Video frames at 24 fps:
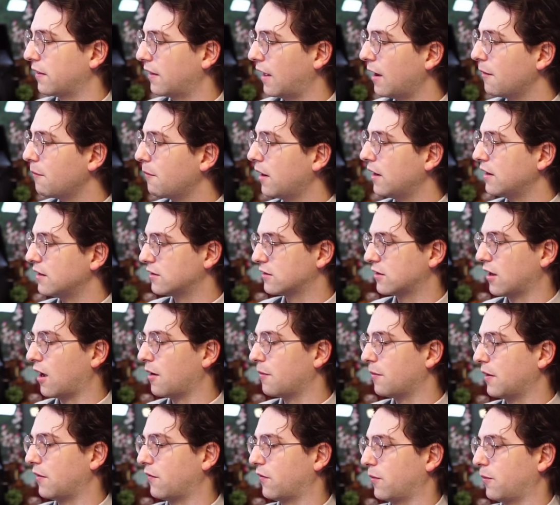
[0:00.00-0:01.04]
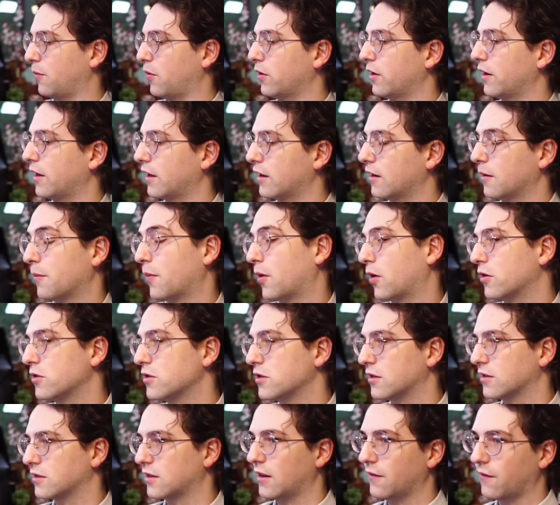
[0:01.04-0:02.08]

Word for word: That might stop me from putting in a purchase.